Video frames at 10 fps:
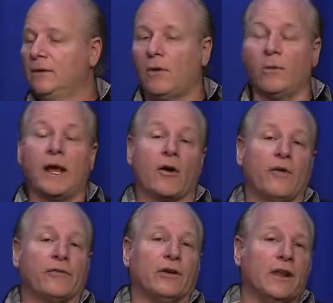Well, we got
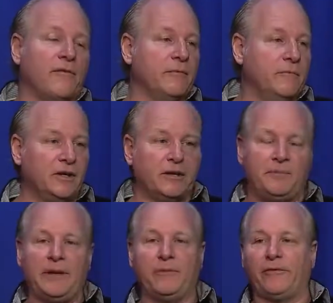over 11 million
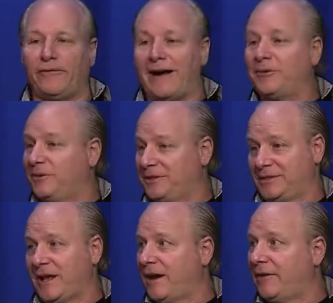people following us
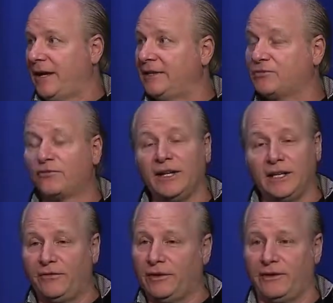now, and it's
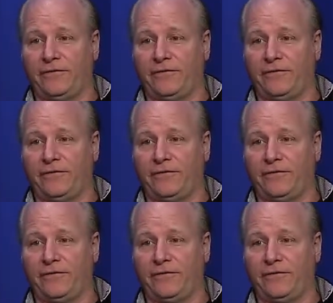really, really